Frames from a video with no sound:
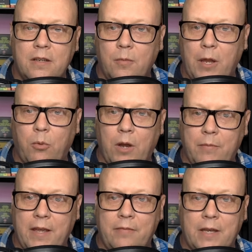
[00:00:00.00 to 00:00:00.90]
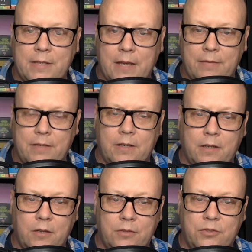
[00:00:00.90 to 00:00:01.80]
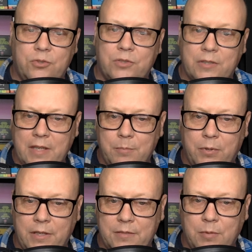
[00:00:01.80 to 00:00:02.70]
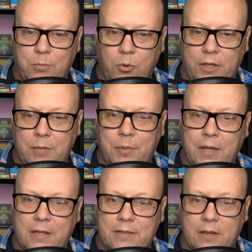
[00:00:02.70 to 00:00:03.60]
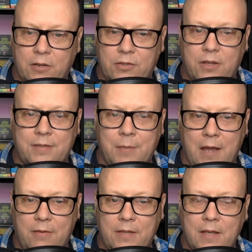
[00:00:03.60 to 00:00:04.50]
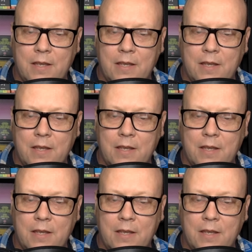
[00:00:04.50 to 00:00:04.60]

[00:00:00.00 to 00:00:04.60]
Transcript: No matter where Vagabond Daffy Duck goes to sleep, policeman Porky Pig is there to toss him out.